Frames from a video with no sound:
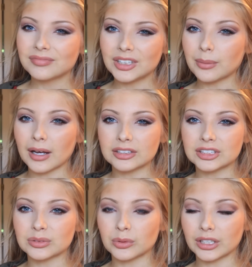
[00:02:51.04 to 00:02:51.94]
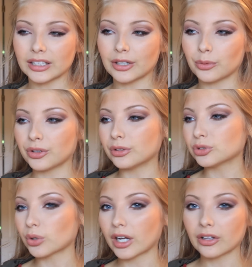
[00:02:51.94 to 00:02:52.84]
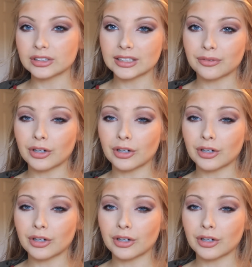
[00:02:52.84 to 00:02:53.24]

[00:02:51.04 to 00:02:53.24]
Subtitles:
You might just want to go with neutral colors at